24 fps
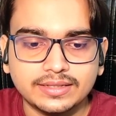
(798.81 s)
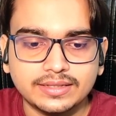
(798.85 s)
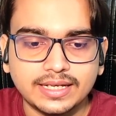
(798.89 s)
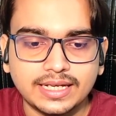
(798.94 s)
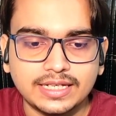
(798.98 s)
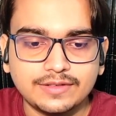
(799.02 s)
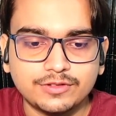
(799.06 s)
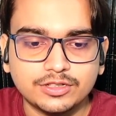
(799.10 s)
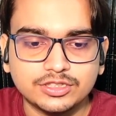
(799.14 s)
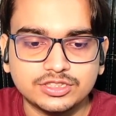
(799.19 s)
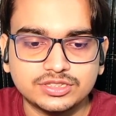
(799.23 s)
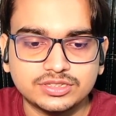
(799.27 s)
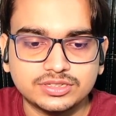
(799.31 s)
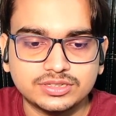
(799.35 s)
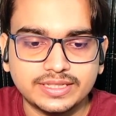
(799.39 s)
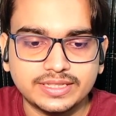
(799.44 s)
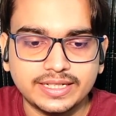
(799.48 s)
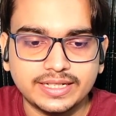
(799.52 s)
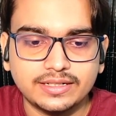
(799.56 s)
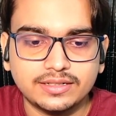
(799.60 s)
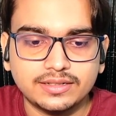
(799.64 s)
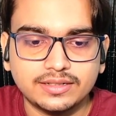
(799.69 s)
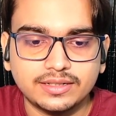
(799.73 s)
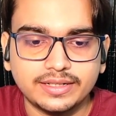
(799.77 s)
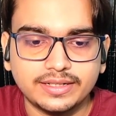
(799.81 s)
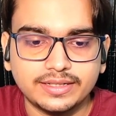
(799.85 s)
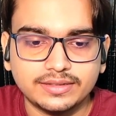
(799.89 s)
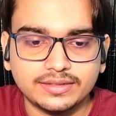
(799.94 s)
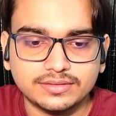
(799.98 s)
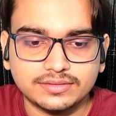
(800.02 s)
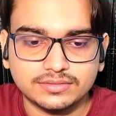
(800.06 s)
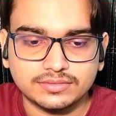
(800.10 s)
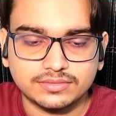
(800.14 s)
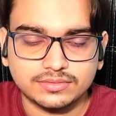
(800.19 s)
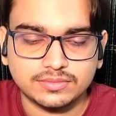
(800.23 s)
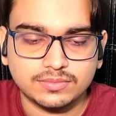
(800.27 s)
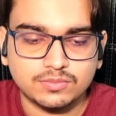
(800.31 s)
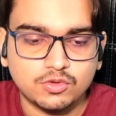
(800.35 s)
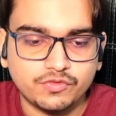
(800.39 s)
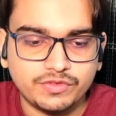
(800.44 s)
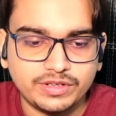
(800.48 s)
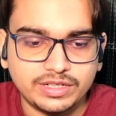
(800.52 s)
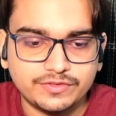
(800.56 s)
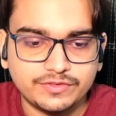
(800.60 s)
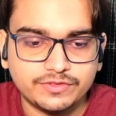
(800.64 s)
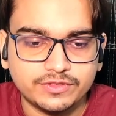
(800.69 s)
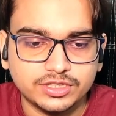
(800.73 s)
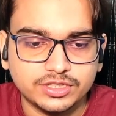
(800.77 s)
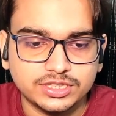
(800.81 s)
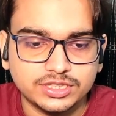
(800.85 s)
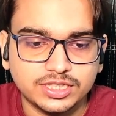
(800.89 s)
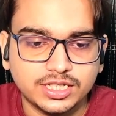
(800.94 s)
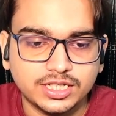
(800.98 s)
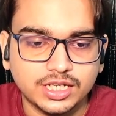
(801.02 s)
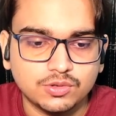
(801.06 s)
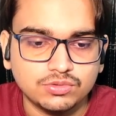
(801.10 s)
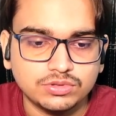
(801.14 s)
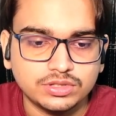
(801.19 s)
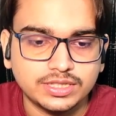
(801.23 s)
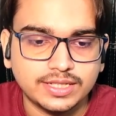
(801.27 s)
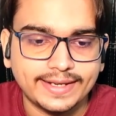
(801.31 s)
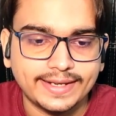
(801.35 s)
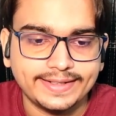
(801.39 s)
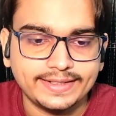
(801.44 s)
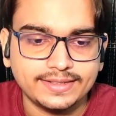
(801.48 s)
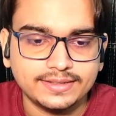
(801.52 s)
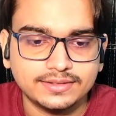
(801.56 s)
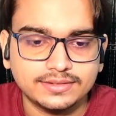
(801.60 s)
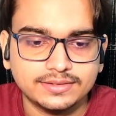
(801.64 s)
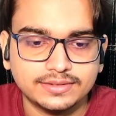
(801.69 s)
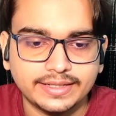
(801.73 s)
I was then moving further down the line,